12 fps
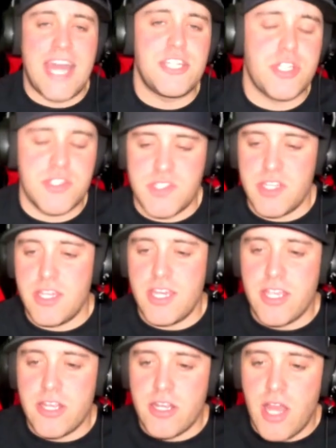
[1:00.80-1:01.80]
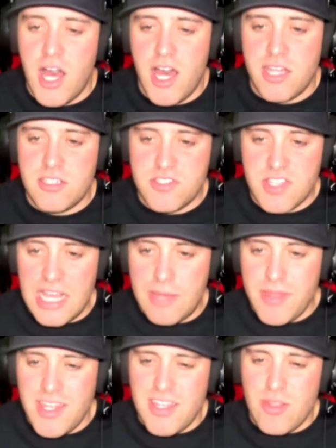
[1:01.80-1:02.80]
So as you can see here, the
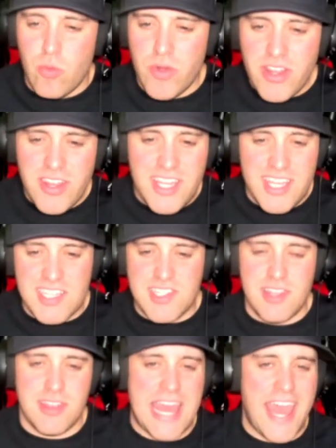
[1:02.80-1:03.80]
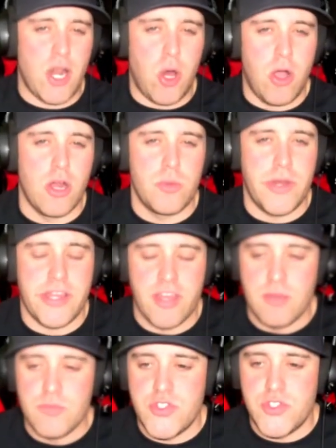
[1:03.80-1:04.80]
scheme really isn't that hard when it
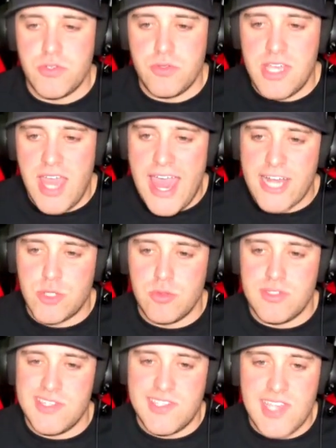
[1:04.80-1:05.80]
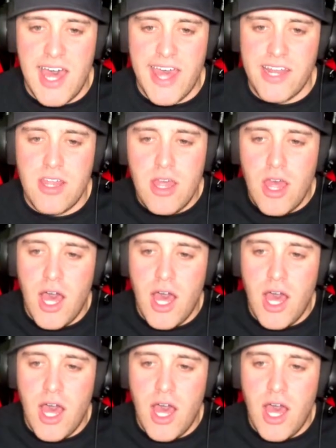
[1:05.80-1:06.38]
comes to the actual design.